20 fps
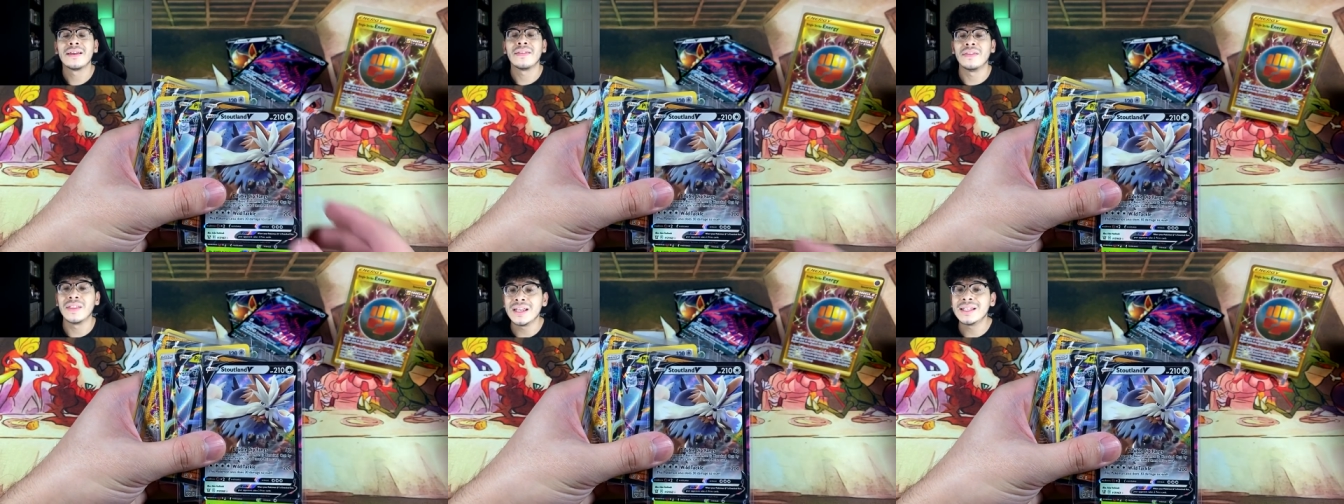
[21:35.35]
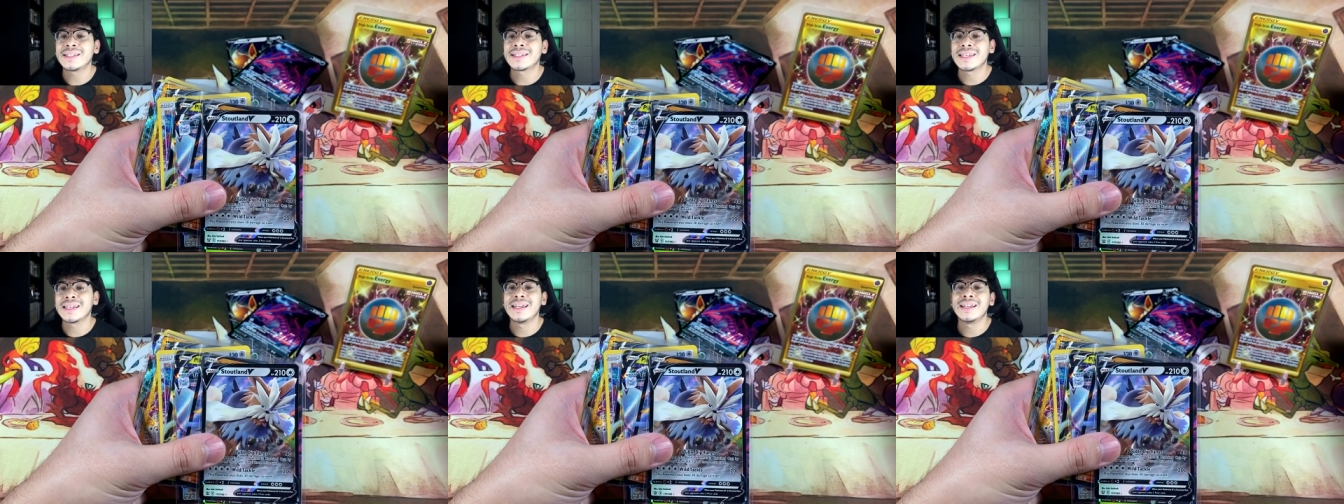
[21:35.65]

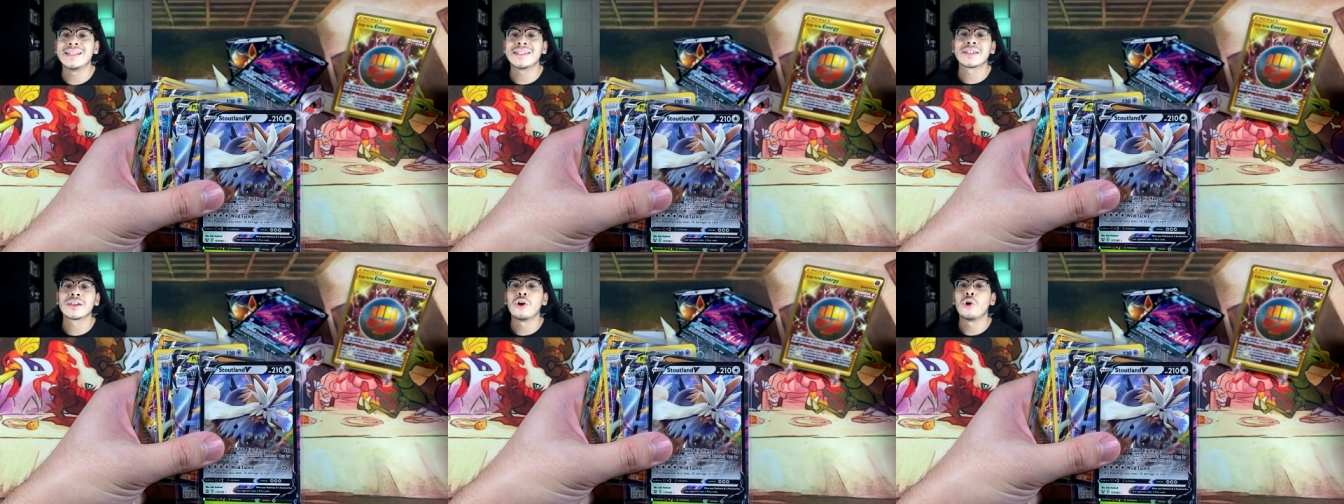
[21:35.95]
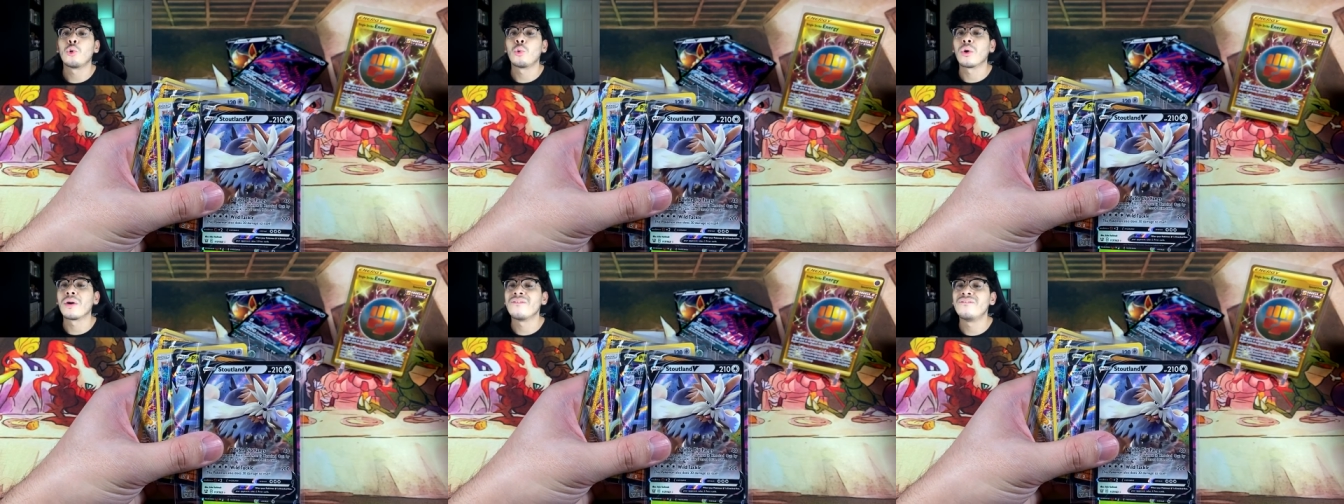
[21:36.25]
these tins
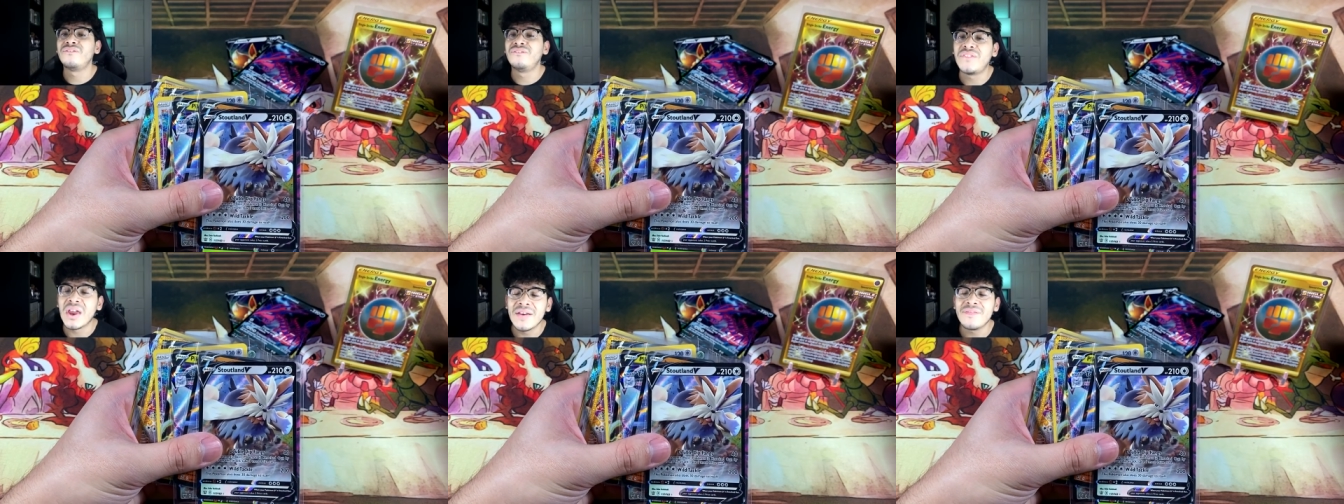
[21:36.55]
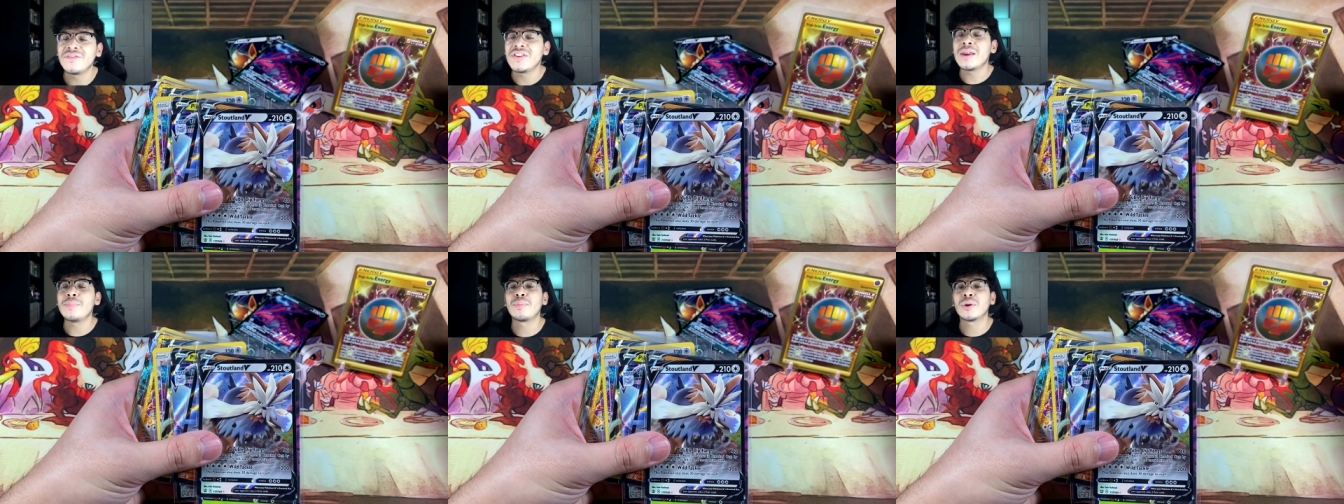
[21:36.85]
were
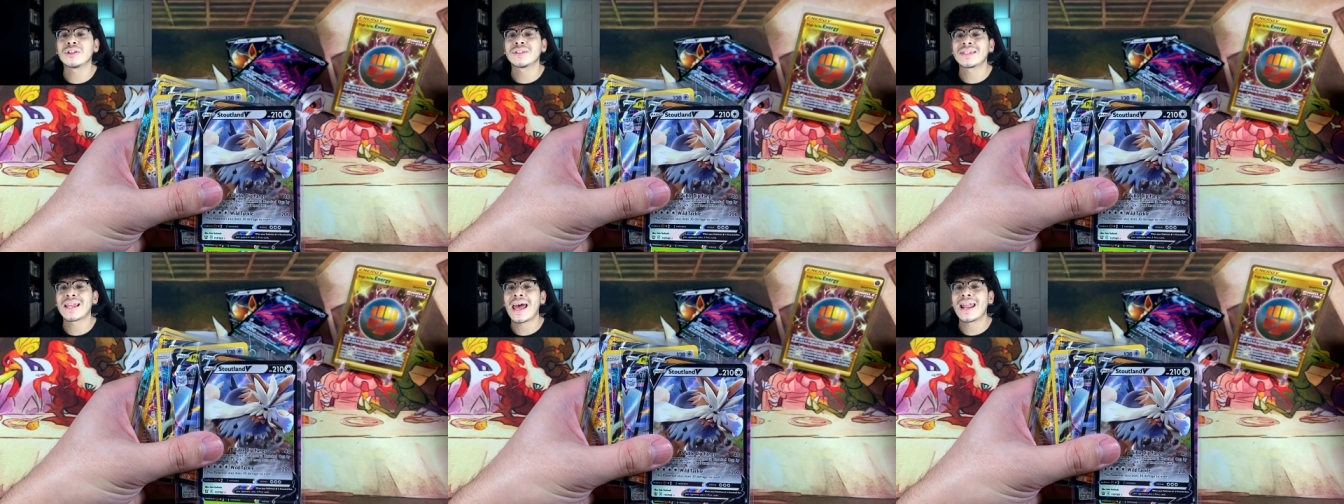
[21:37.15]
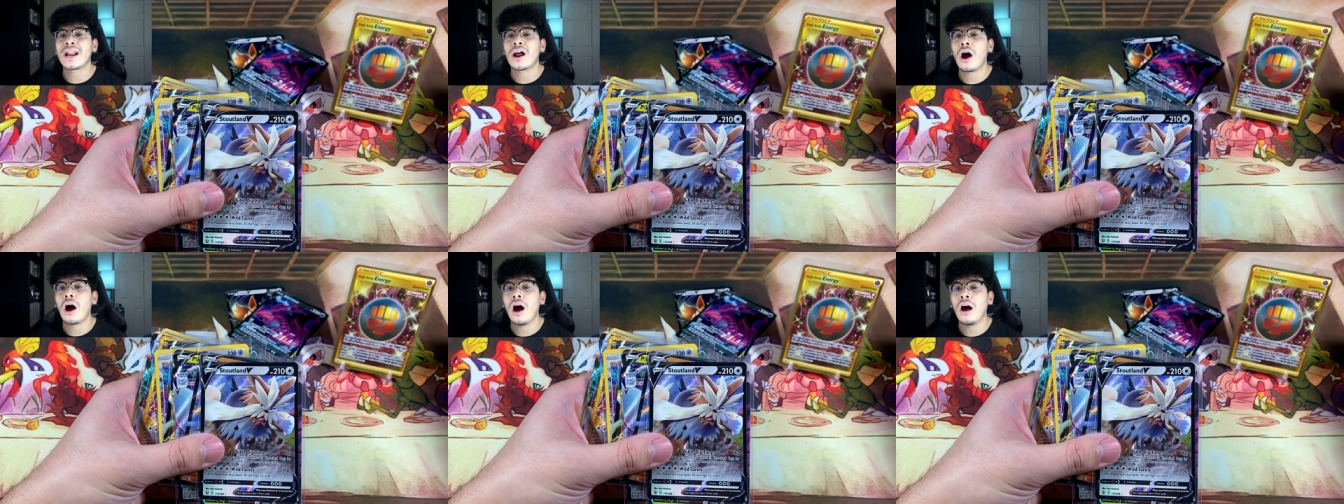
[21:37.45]

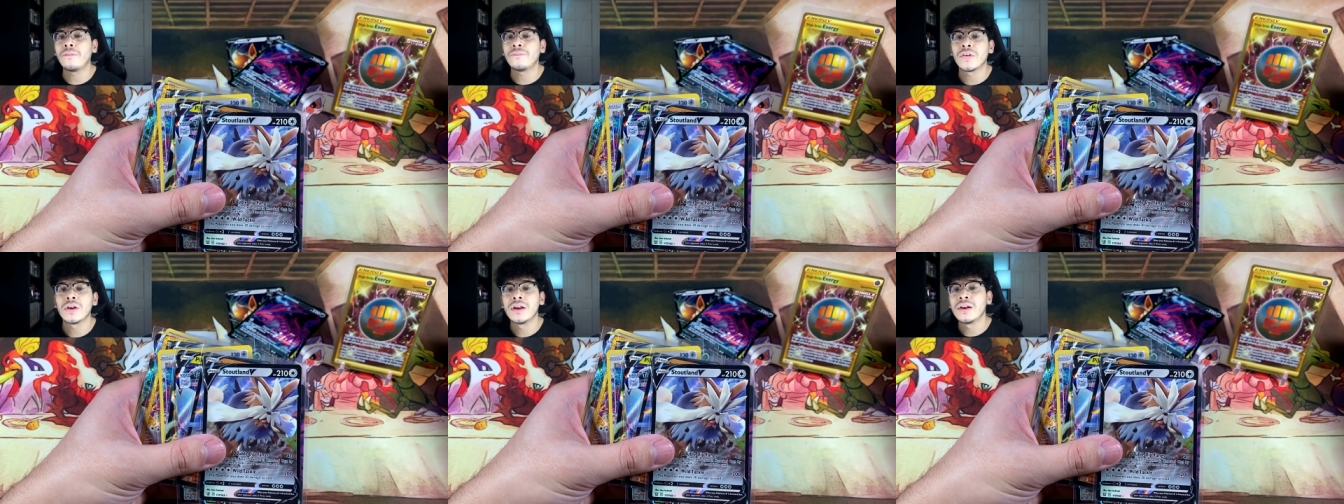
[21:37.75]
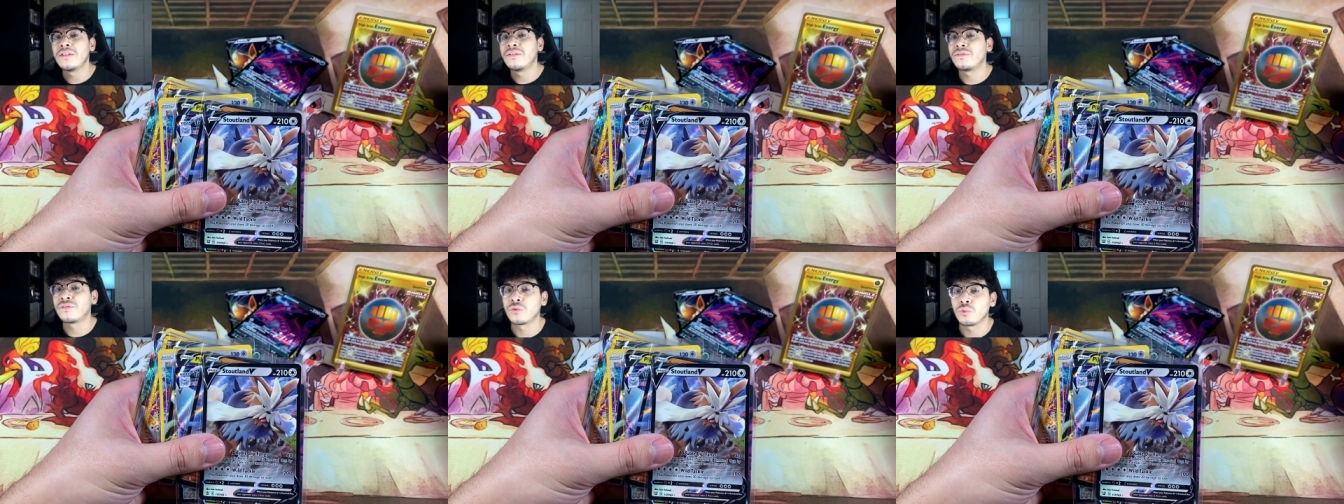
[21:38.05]
50% off
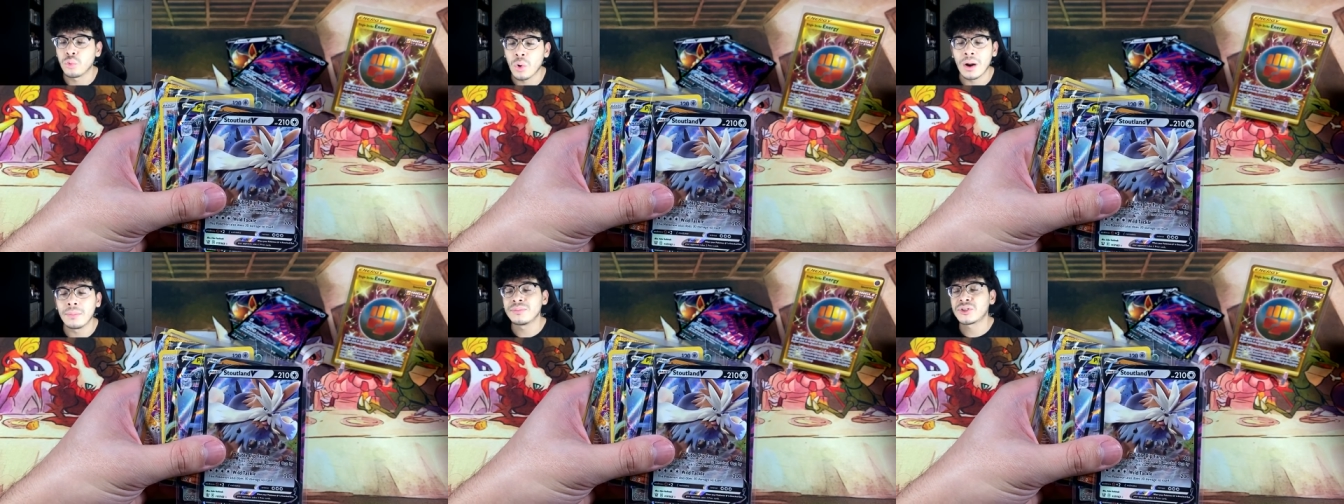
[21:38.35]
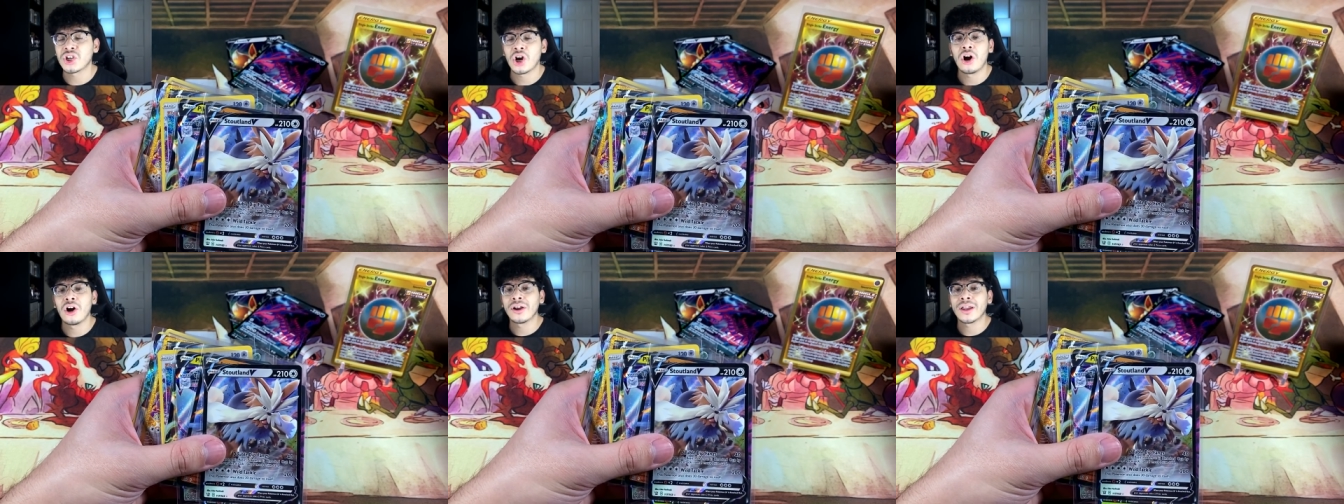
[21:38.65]
from
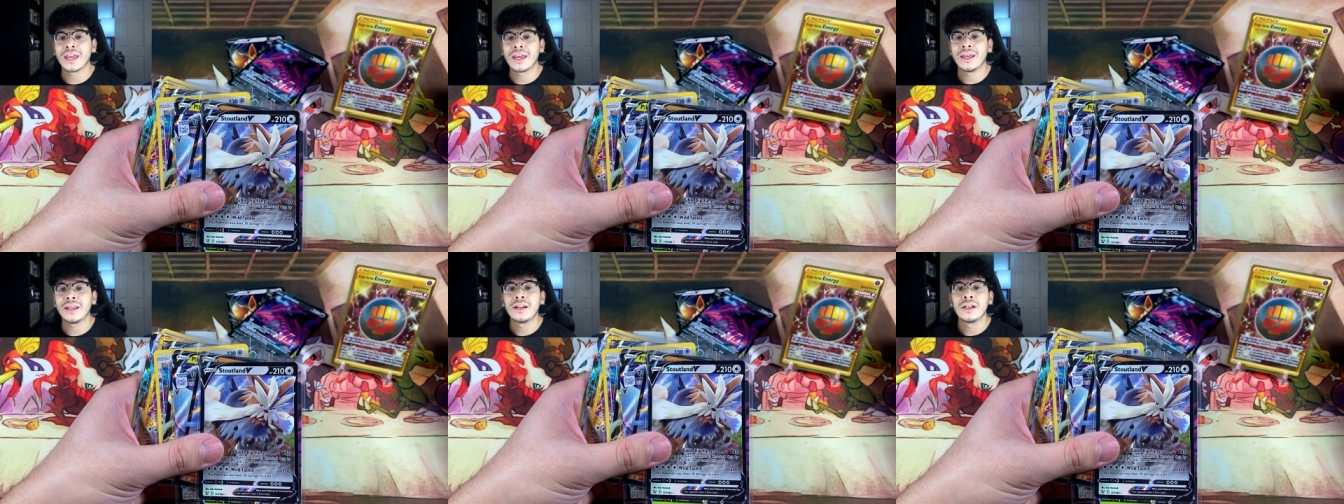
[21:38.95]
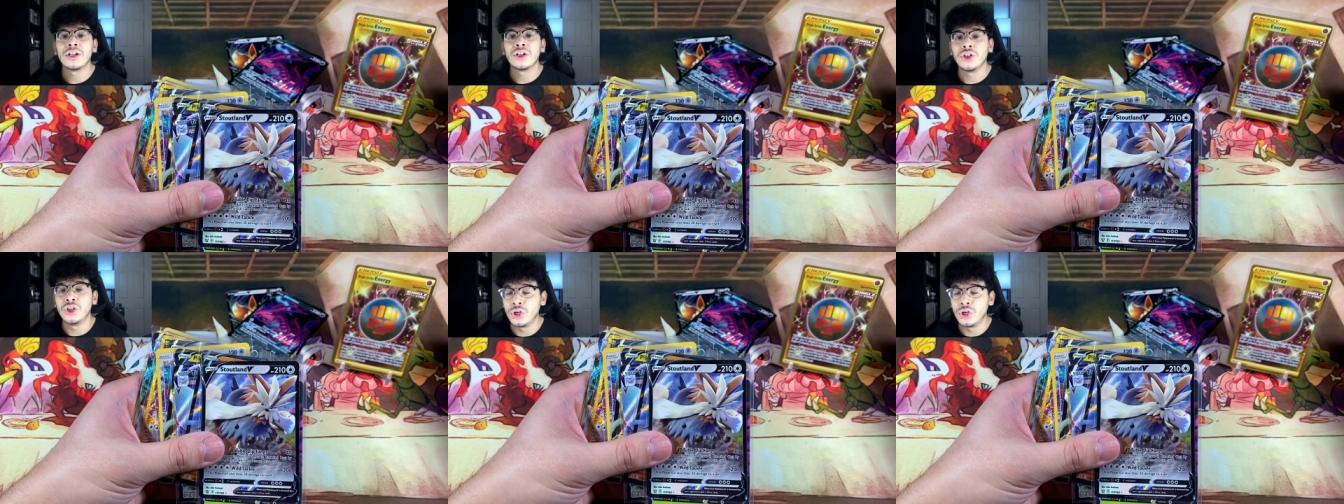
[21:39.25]
Target